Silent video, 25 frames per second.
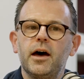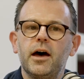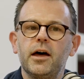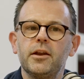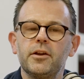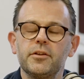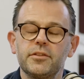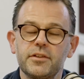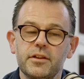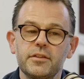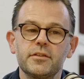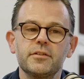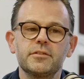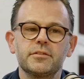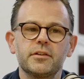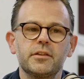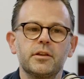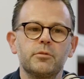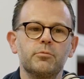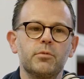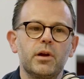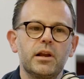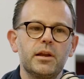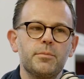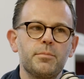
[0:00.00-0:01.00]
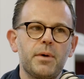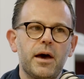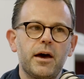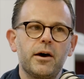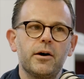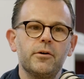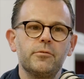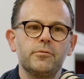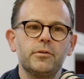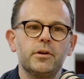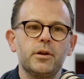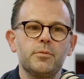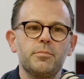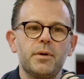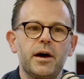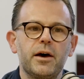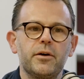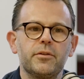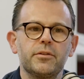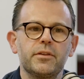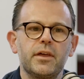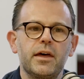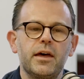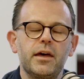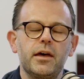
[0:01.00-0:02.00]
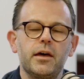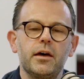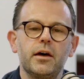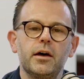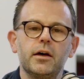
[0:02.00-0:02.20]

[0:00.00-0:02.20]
And I think there's something really powerful about that.